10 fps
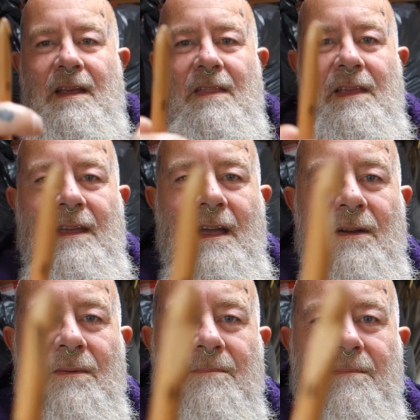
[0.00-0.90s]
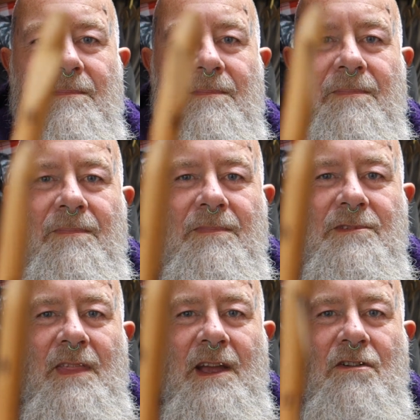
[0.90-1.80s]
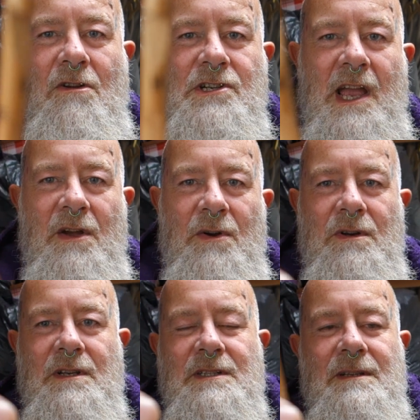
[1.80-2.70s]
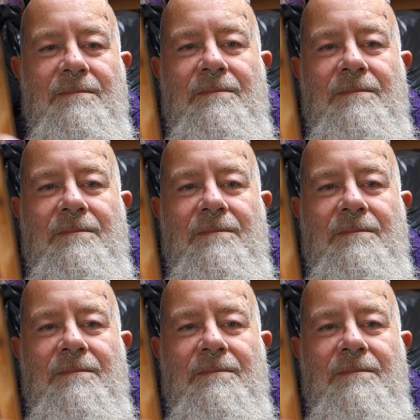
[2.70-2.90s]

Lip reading: there you go. So they're crochet hooks,